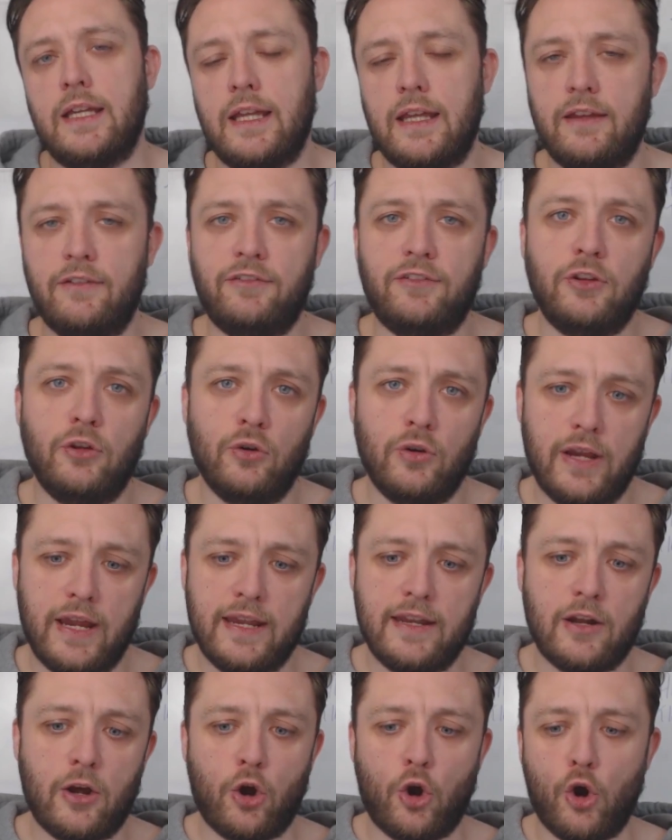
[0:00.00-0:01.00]
If you're
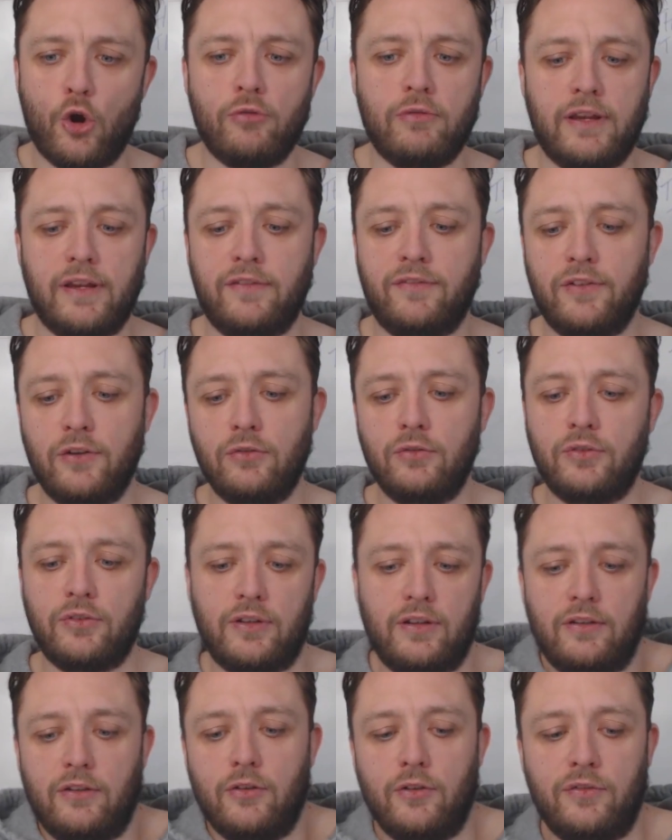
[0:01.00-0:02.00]
in a hurry, if
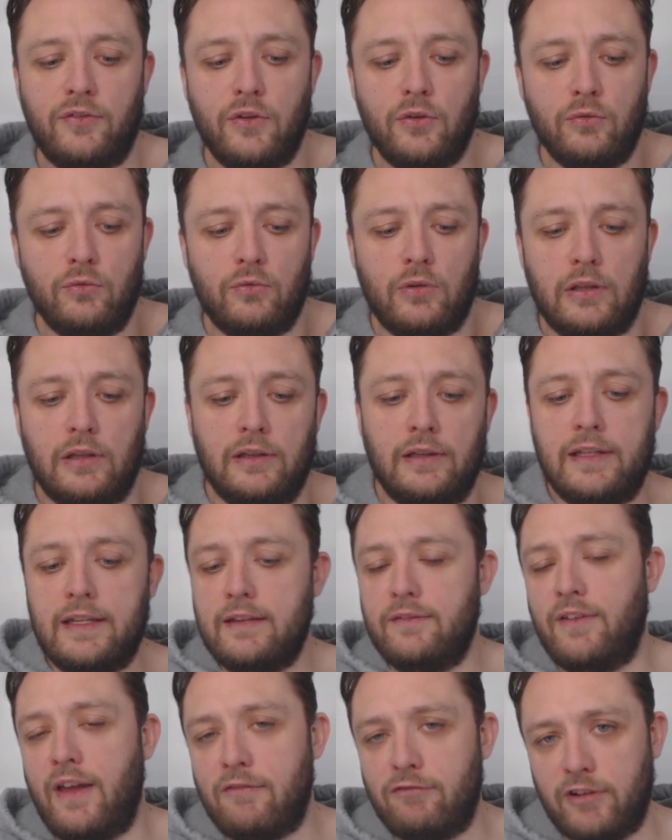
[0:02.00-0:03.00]
you
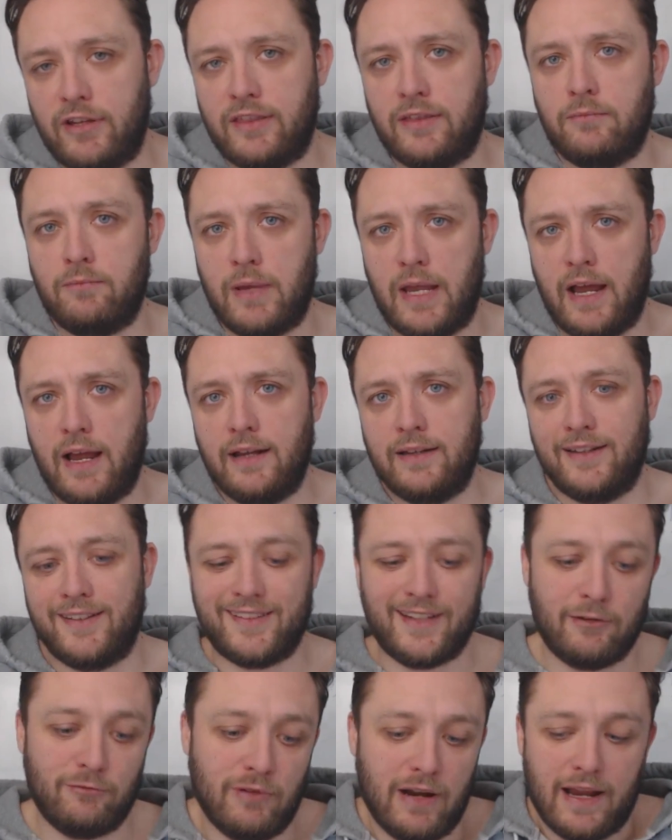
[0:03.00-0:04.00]
leave everything behind and
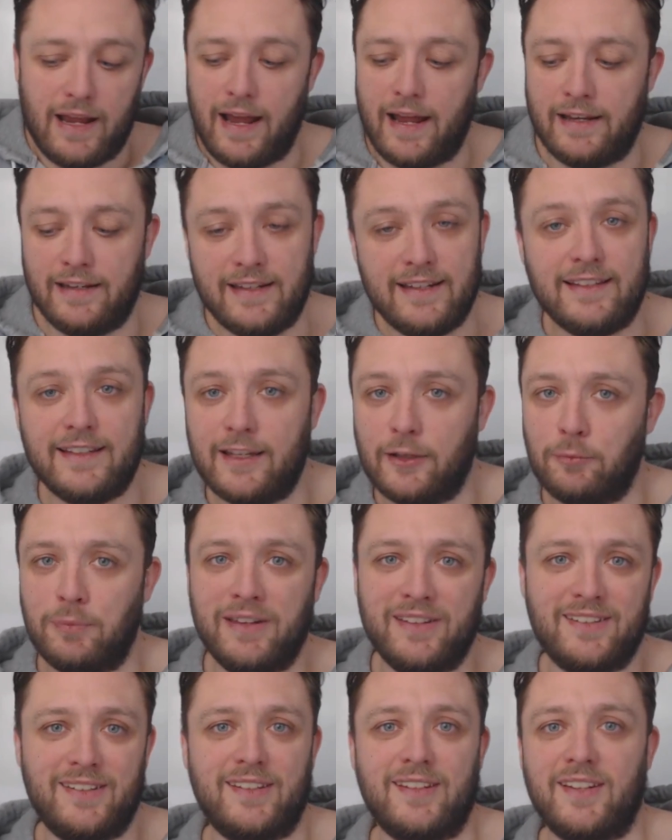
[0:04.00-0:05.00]
say, right, I need this
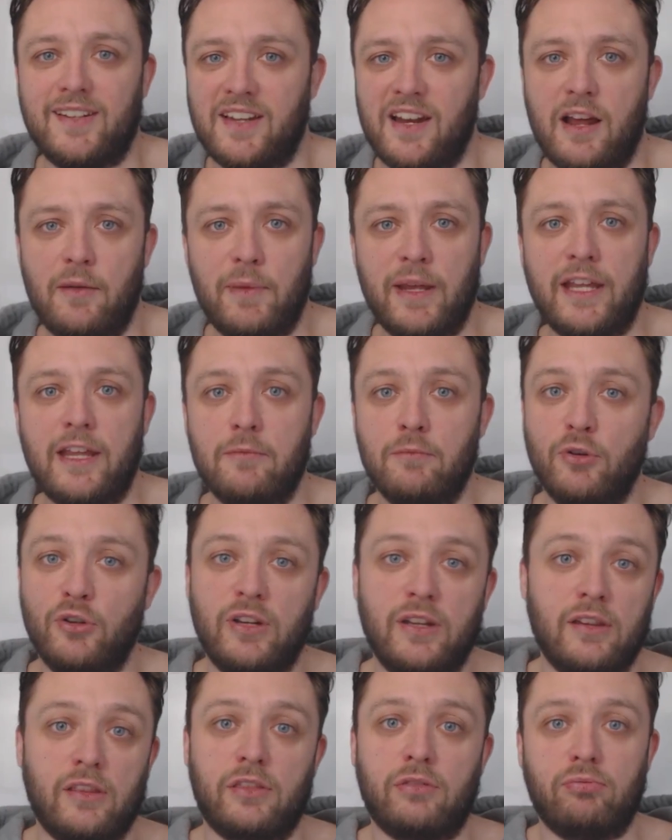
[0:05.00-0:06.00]
business to start making
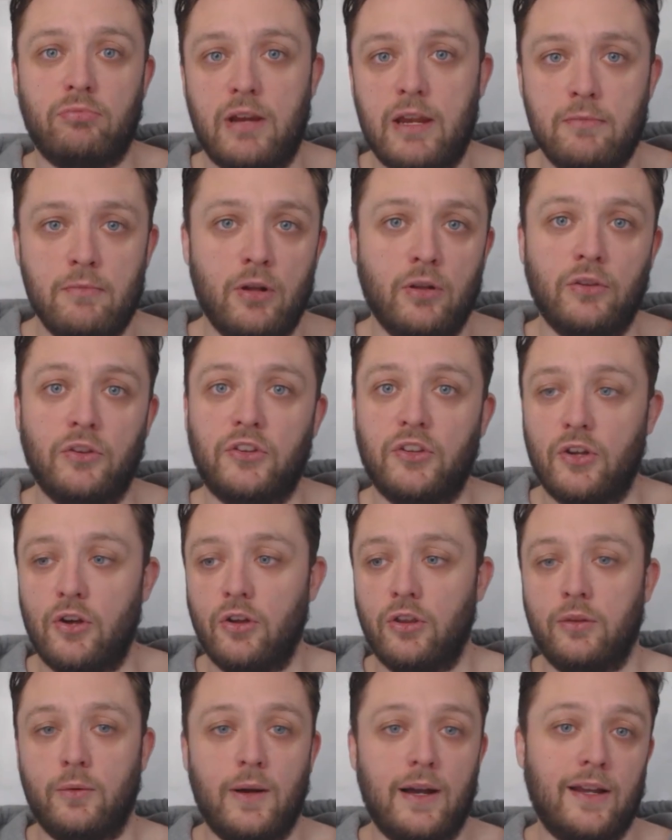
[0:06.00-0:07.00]
money in 3 months,
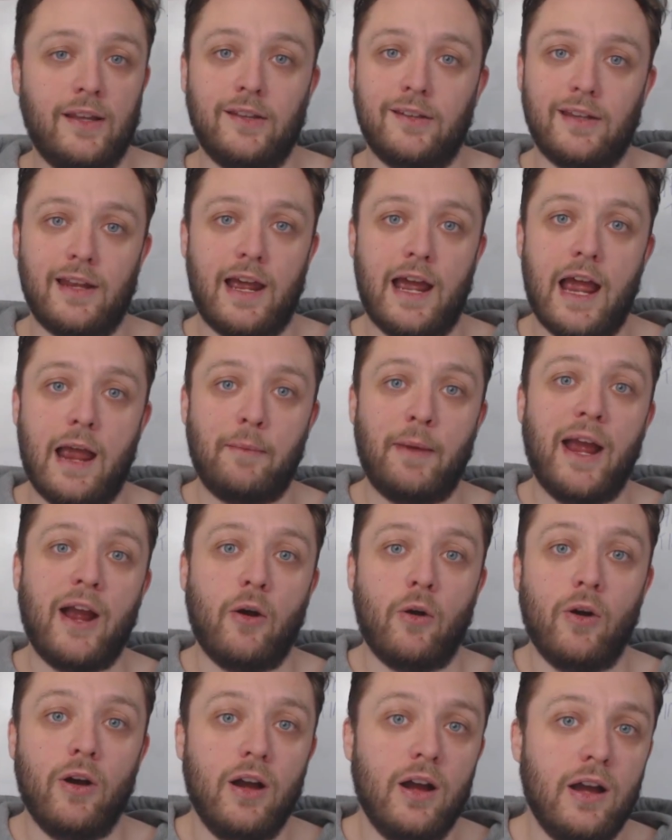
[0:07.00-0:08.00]
otherwise I'm
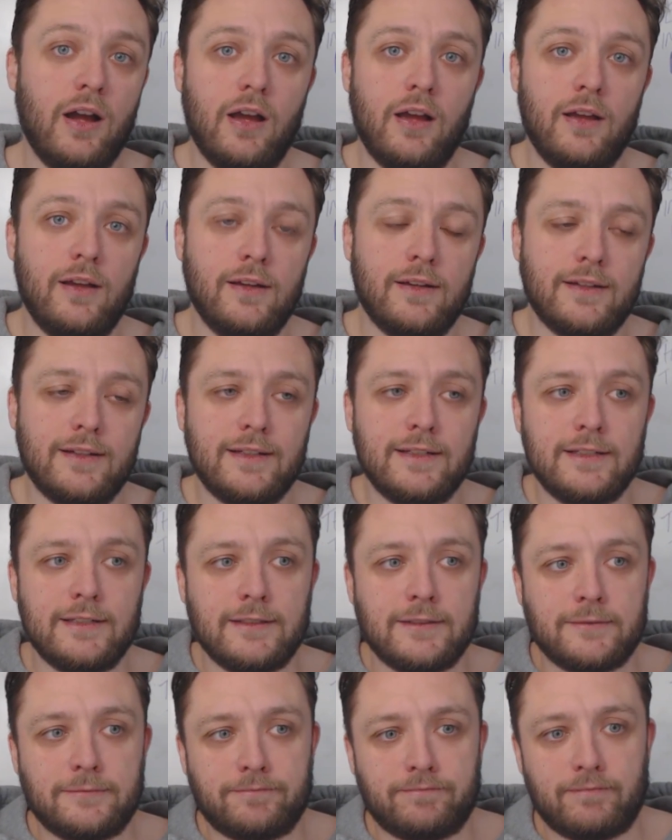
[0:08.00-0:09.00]
out.
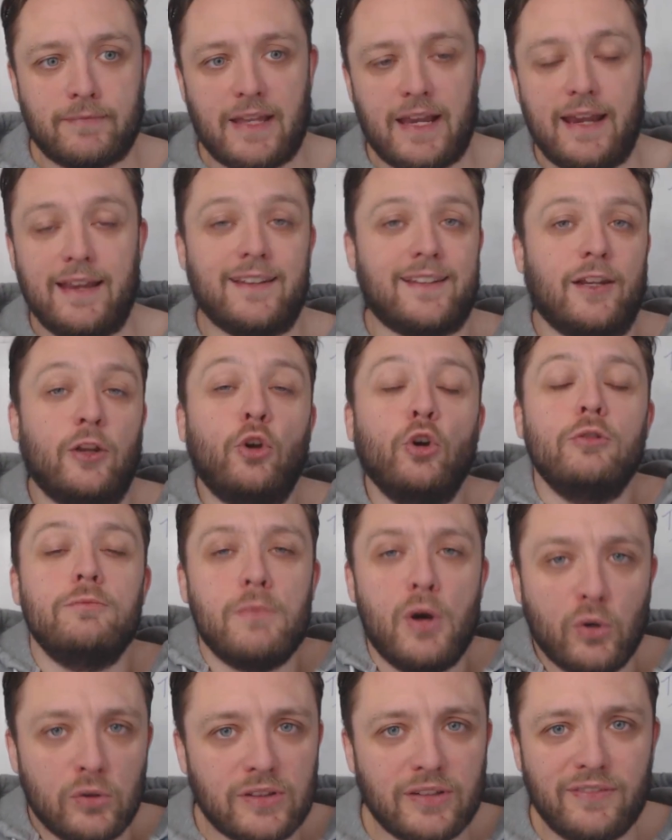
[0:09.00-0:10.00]
It's a good
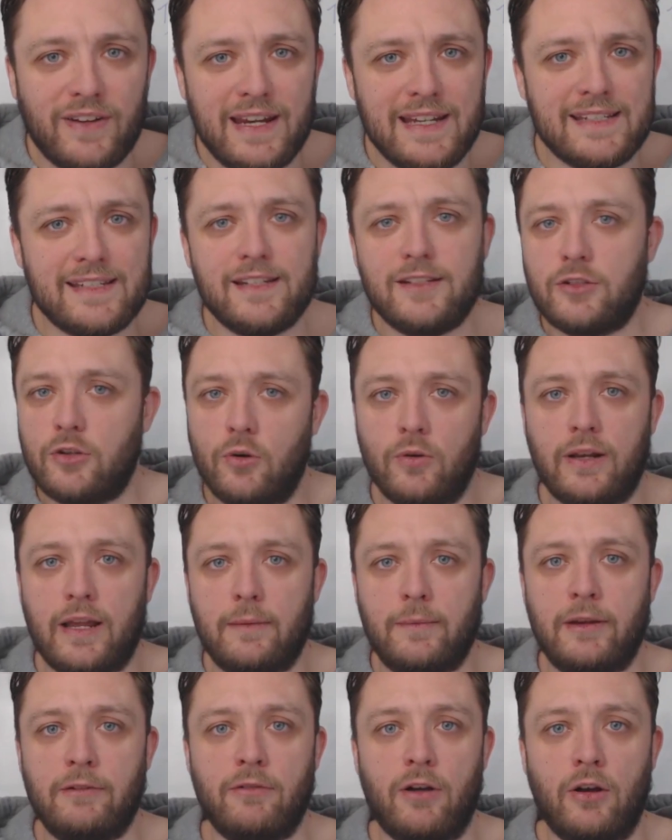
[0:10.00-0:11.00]
motivator, don't
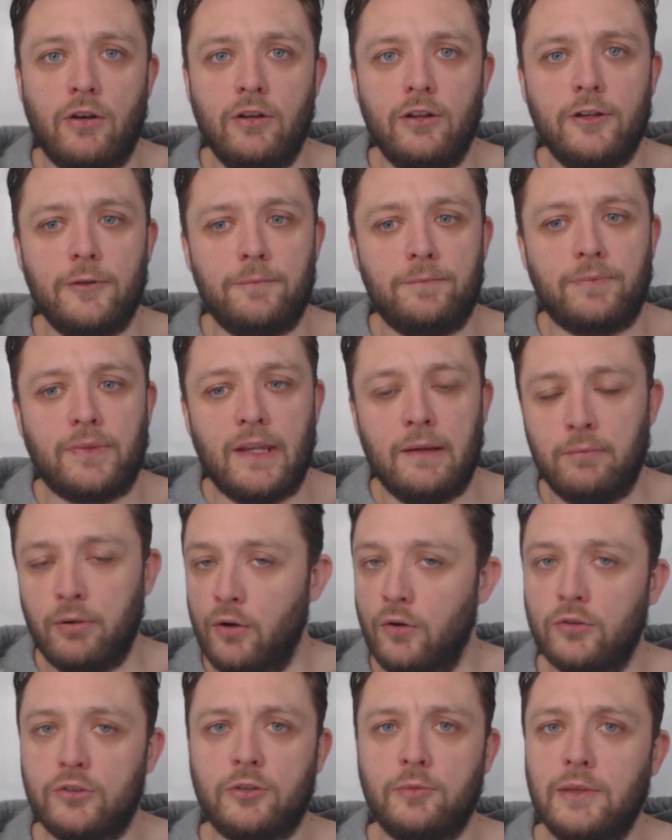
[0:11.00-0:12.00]
get me wrong,
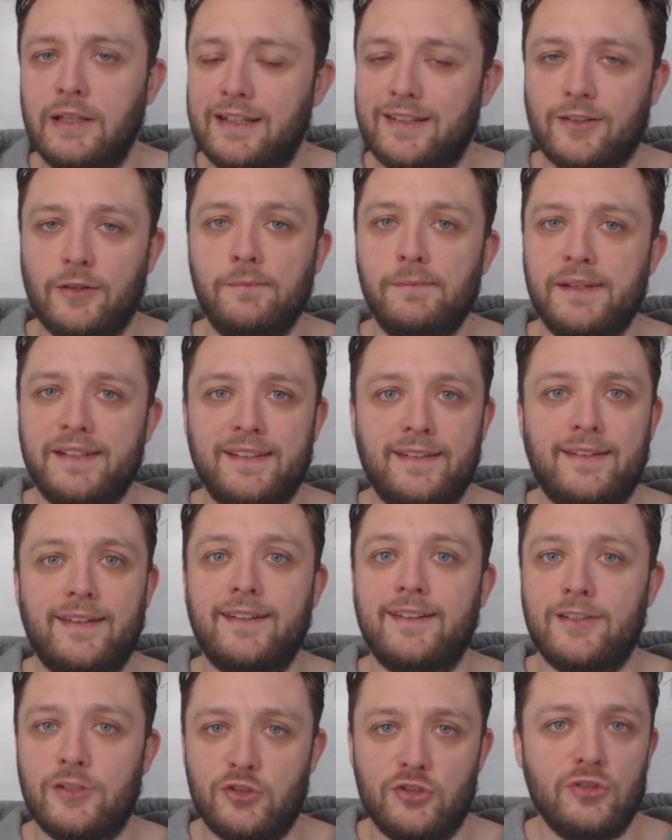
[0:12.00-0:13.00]
but ultimately some
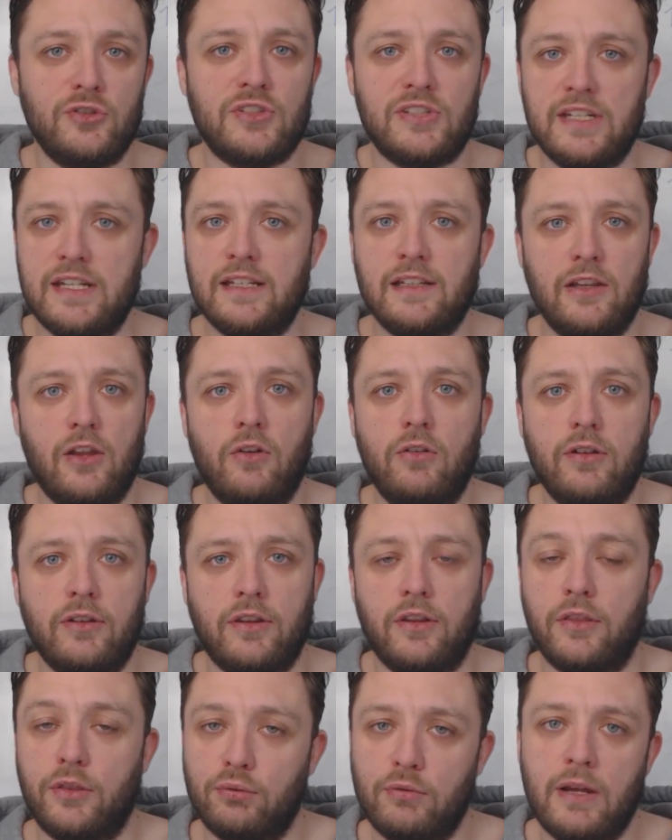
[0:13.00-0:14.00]
businesses just need longer
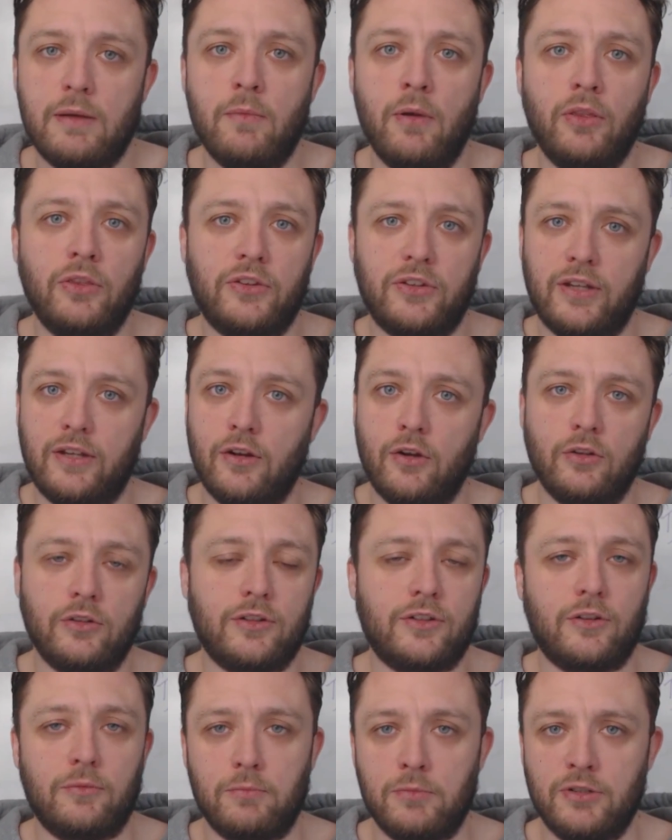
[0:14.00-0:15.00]
than 3 months in
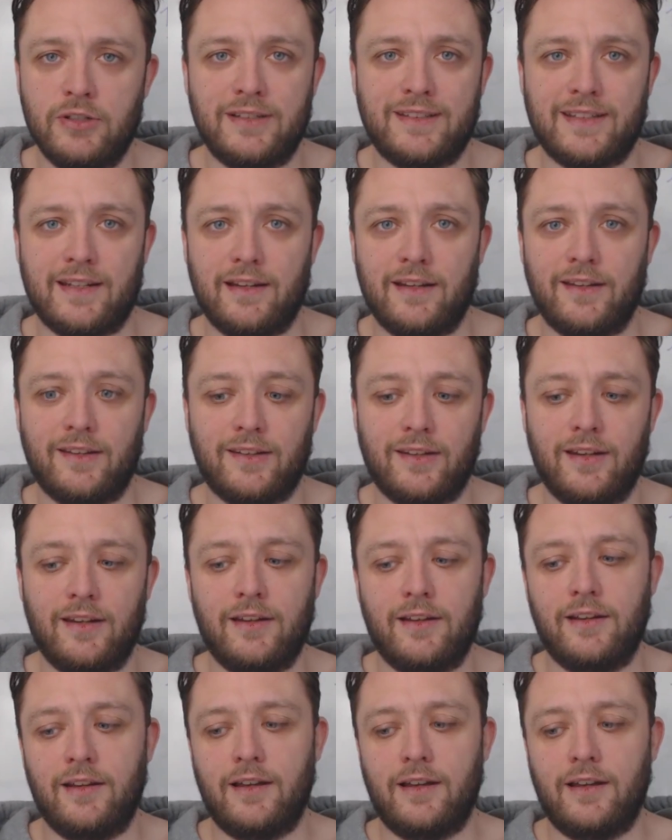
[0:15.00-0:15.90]
order to monetize.